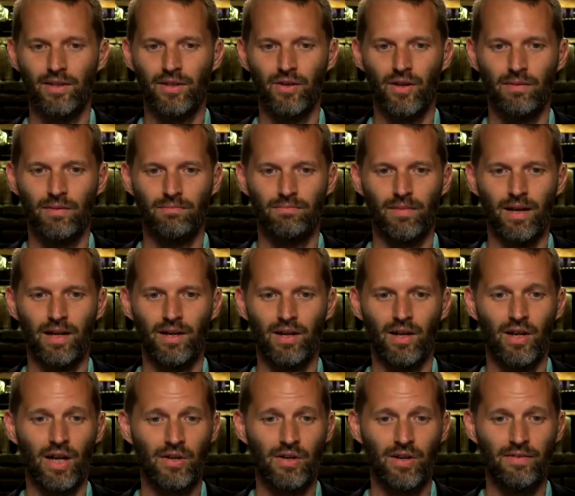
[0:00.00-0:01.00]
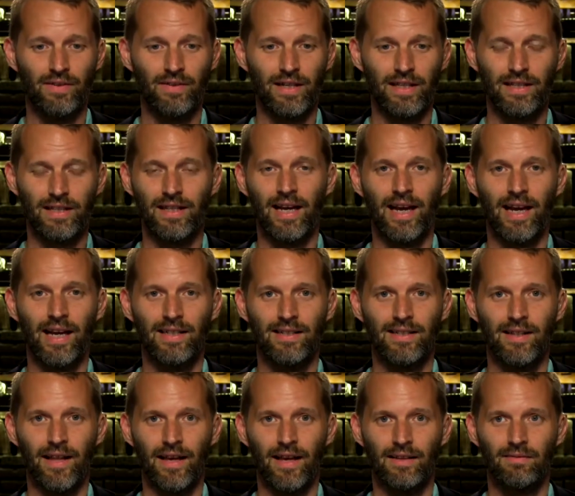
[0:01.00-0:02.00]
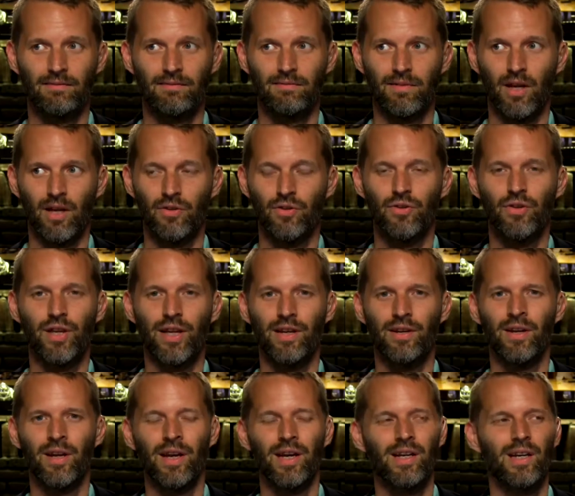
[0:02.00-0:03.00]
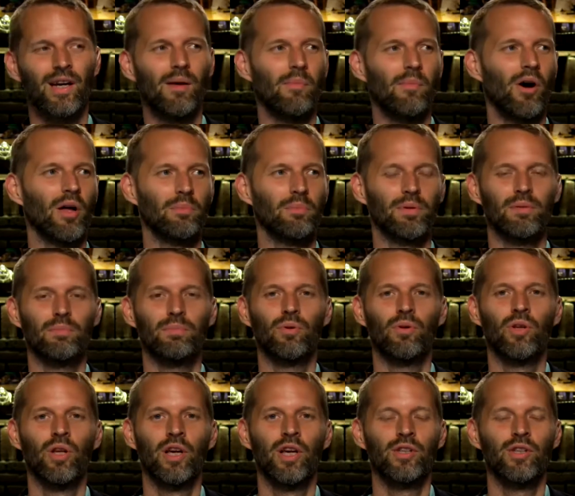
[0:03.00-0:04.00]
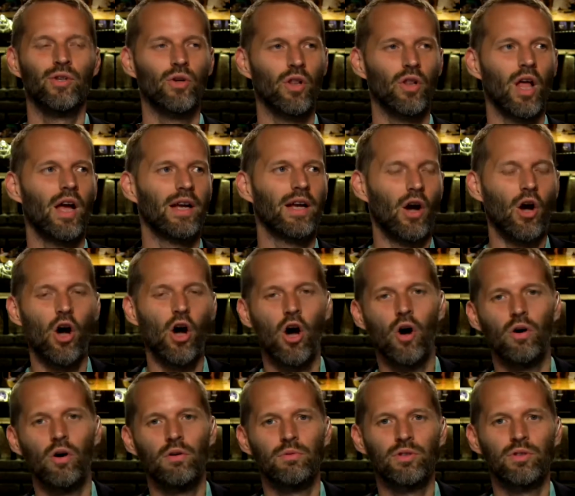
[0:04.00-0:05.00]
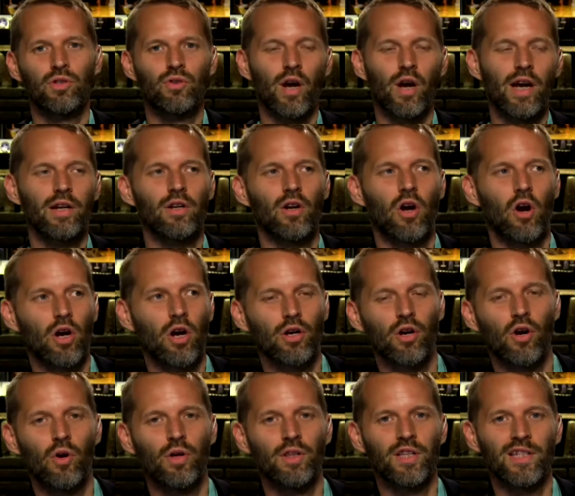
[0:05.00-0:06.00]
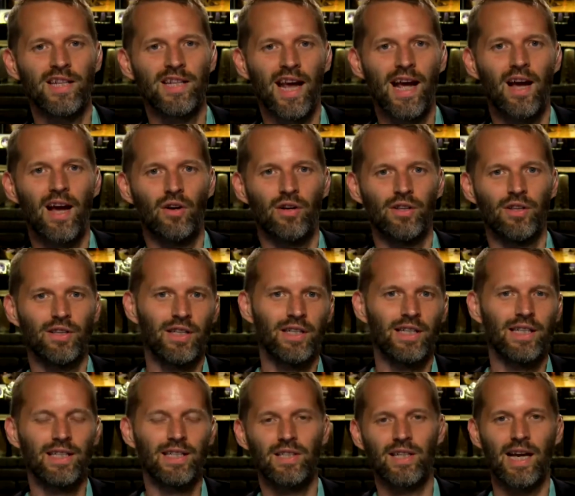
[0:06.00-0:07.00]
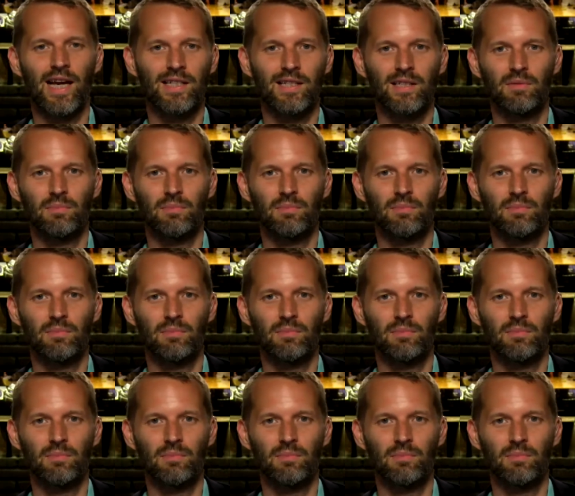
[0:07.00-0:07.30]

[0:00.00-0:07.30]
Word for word: you're. I, I don't have anything to add to that other than come on people you're like oh it was great argo in the town and then it gets cast as